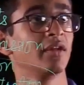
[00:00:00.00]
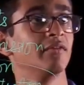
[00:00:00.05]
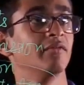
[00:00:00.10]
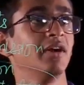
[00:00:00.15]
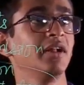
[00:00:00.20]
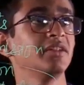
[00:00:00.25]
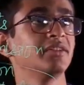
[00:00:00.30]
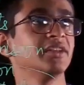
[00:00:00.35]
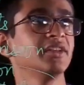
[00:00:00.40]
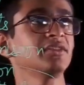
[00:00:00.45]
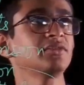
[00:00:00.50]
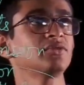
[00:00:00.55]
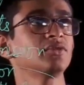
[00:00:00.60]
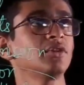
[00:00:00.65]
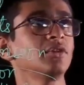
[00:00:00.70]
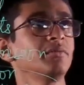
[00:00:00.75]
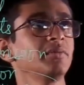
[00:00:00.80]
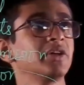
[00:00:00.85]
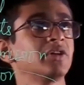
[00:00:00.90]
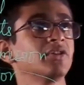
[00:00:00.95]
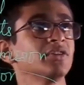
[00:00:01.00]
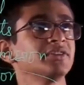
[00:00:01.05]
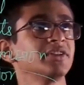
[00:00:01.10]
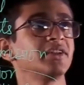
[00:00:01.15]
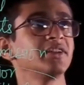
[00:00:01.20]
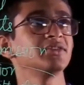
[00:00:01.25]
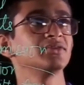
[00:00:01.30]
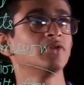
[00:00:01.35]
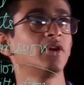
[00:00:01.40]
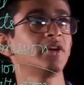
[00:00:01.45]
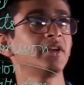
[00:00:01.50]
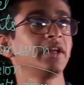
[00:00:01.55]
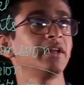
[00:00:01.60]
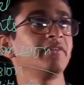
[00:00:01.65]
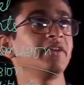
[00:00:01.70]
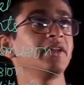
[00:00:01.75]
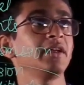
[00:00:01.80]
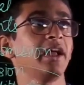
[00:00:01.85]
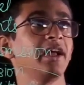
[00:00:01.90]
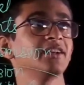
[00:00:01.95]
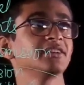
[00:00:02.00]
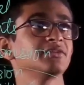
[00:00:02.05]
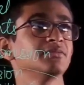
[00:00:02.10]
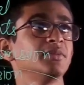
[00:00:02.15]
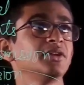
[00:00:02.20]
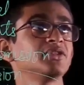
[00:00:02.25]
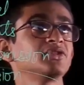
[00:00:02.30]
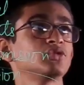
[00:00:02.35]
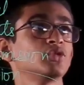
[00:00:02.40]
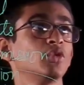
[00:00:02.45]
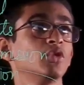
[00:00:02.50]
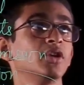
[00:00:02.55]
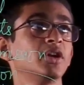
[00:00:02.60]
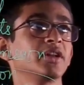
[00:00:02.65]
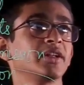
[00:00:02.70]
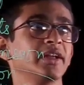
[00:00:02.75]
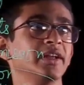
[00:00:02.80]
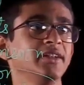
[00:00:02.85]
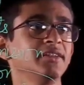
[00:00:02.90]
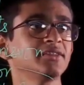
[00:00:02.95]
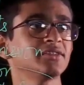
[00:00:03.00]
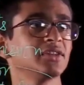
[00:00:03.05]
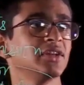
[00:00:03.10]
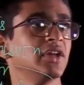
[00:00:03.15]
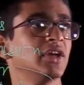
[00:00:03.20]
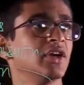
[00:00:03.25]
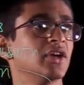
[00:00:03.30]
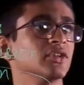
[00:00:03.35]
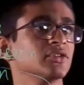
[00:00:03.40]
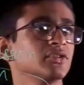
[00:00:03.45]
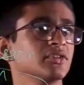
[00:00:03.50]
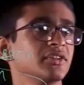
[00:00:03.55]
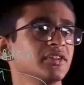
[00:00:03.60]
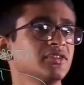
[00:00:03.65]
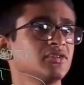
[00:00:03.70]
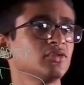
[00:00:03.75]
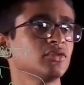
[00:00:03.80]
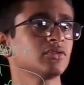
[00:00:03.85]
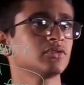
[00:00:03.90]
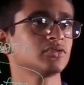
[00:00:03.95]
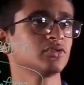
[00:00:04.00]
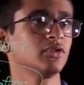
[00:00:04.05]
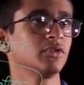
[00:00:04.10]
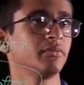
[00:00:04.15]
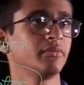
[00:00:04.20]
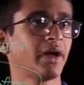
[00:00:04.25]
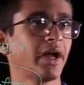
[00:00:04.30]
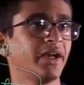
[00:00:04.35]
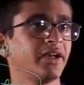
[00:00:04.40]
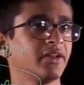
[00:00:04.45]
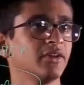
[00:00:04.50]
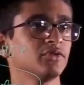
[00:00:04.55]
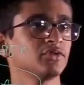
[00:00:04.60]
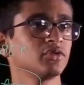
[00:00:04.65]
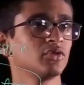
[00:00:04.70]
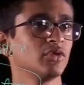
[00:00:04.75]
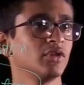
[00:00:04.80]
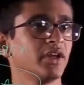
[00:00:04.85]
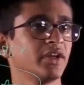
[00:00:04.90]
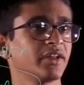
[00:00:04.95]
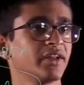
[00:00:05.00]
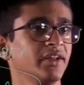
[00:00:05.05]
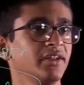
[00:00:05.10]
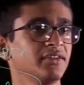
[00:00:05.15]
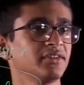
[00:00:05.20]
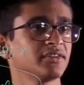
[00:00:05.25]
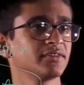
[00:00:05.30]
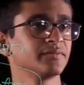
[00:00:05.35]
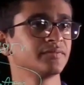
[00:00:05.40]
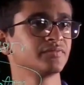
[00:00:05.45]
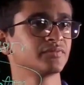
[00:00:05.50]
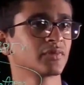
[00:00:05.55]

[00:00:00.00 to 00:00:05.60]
While this zone, because it is not having as much solar gains, so this zone might have solar gains,